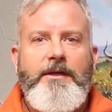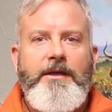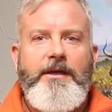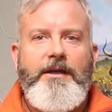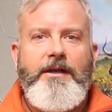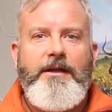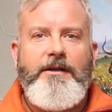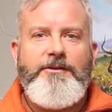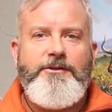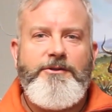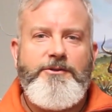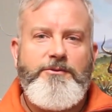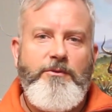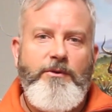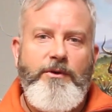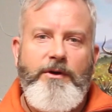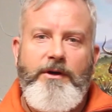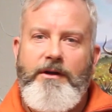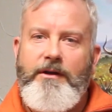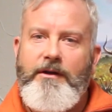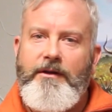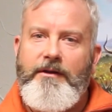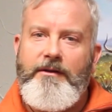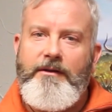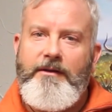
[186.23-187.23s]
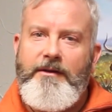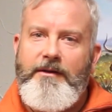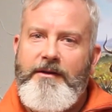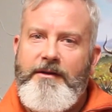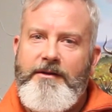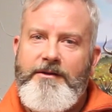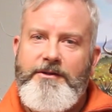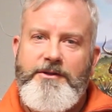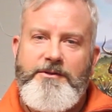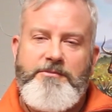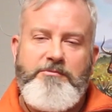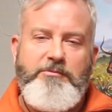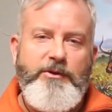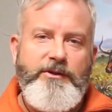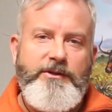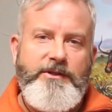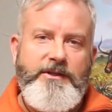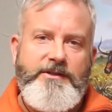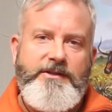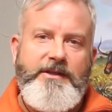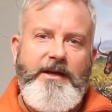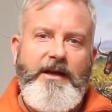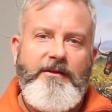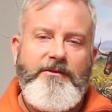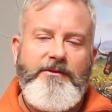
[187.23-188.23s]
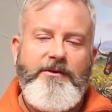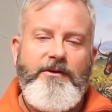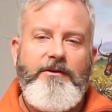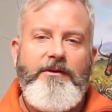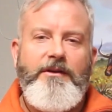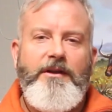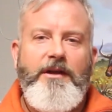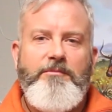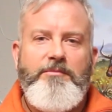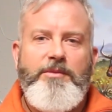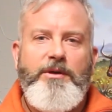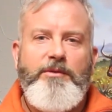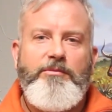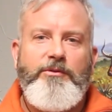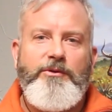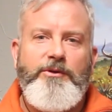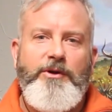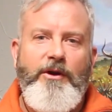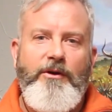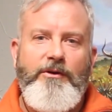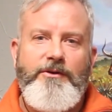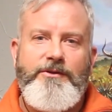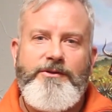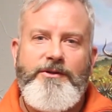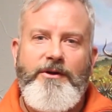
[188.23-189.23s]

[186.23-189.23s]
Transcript: And I just wanted to just put this out there and let people know.